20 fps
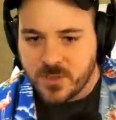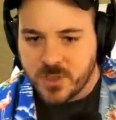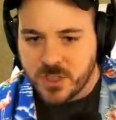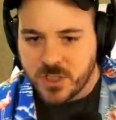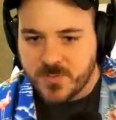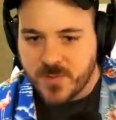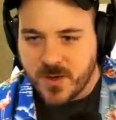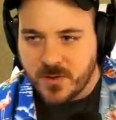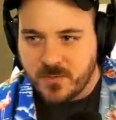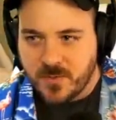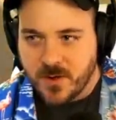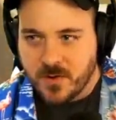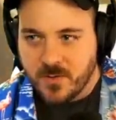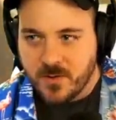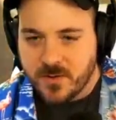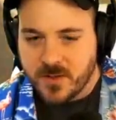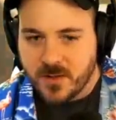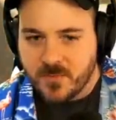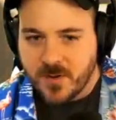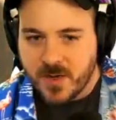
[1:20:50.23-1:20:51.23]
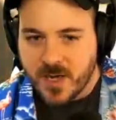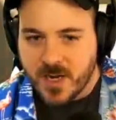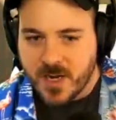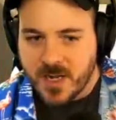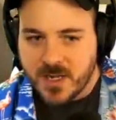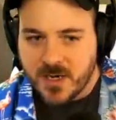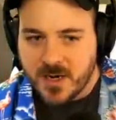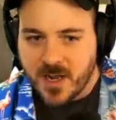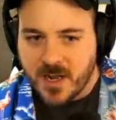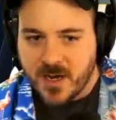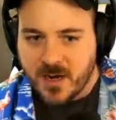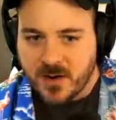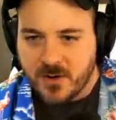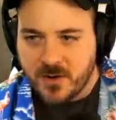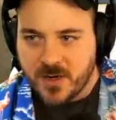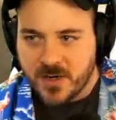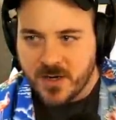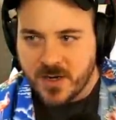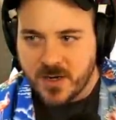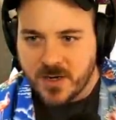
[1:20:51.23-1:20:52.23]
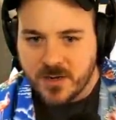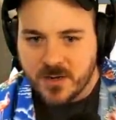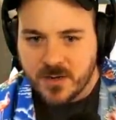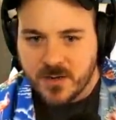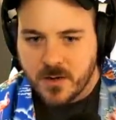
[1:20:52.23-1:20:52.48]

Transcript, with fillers: Just being real with you. We gotta hit 900 today.